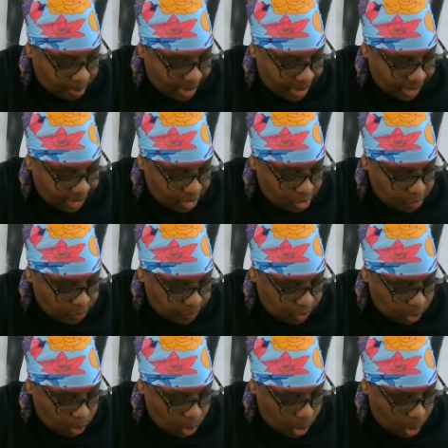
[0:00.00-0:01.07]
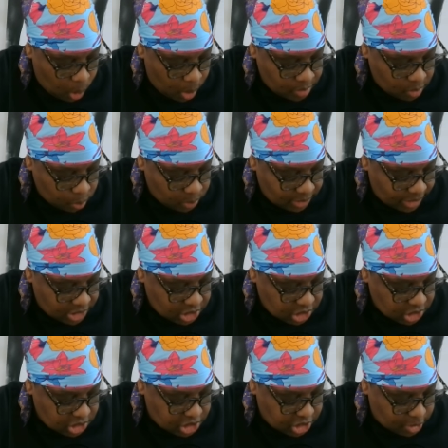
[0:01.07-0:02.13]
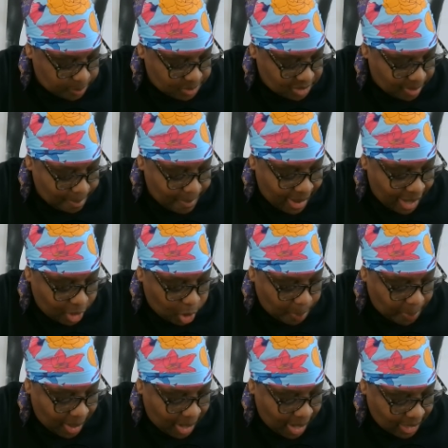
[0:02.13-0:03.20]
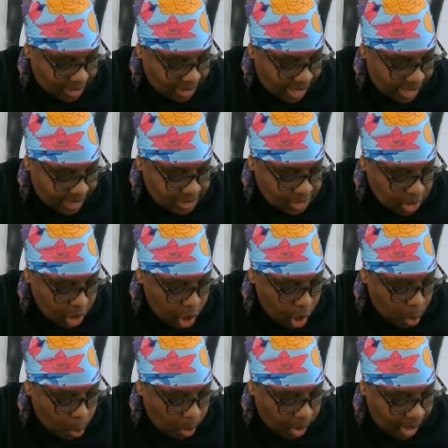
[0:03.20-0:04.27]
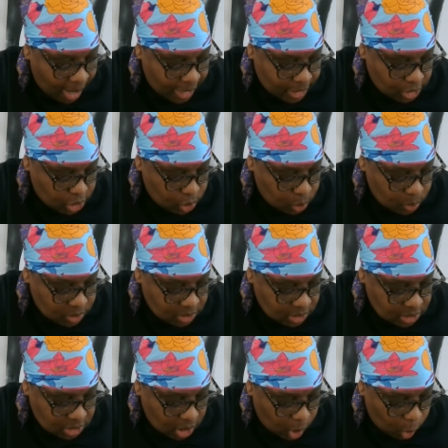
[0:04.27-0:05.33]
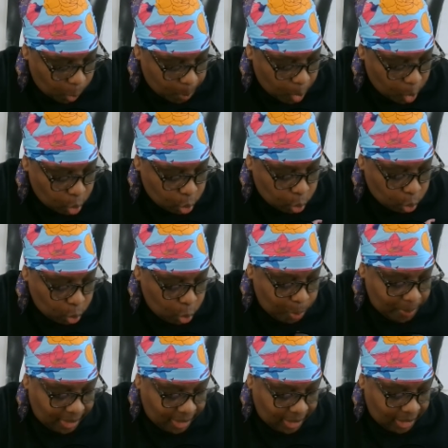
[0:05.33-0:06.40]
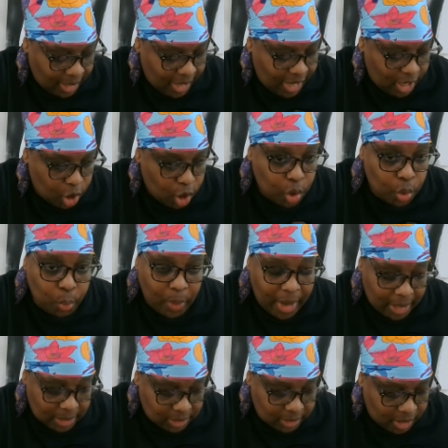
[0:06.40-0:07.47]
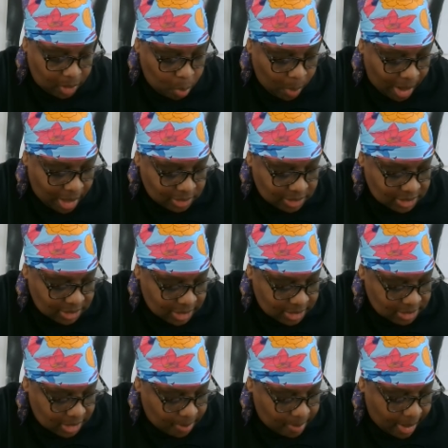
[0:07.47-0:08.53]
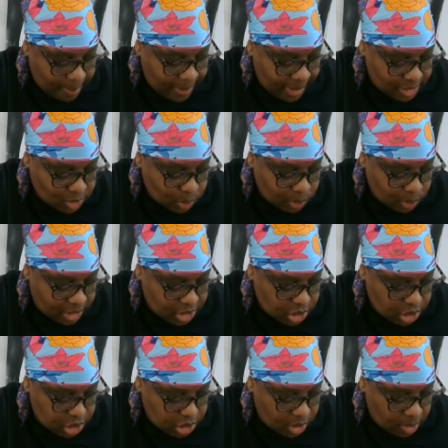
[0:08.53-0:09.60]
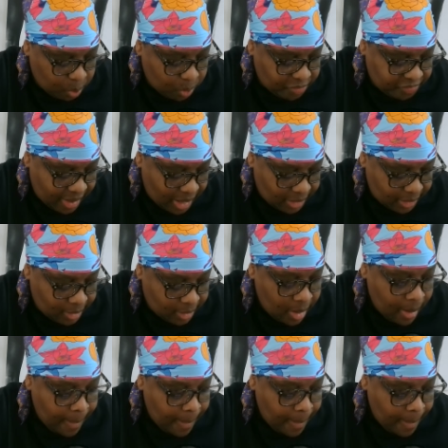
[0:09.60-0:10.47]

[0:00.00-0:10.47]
my interview on the Relationships Matter podcast, where I used the term grooming incorrectly while discussing my past relationship with Falynn